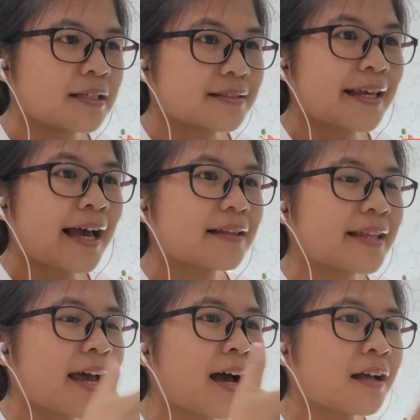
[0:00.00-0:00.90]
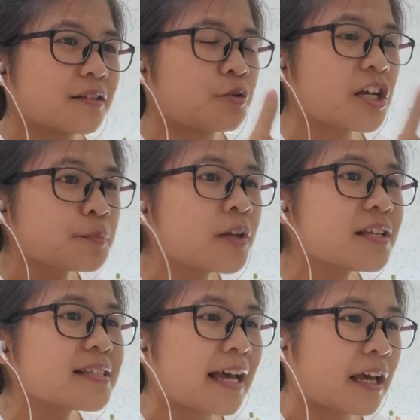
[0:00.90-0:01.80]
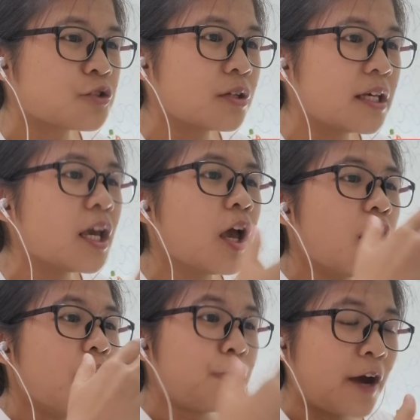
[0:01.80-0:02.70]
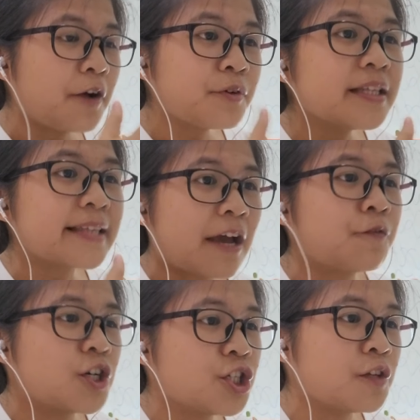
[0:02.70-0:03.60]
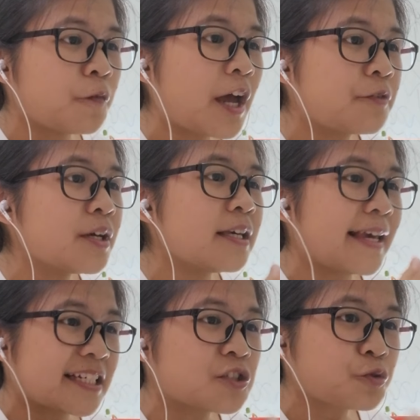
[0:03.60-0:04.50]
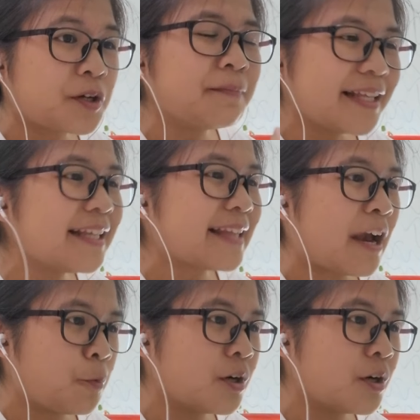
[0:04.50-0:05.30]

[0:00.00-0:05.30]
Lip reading: is their responses are actually very divergent, very extremely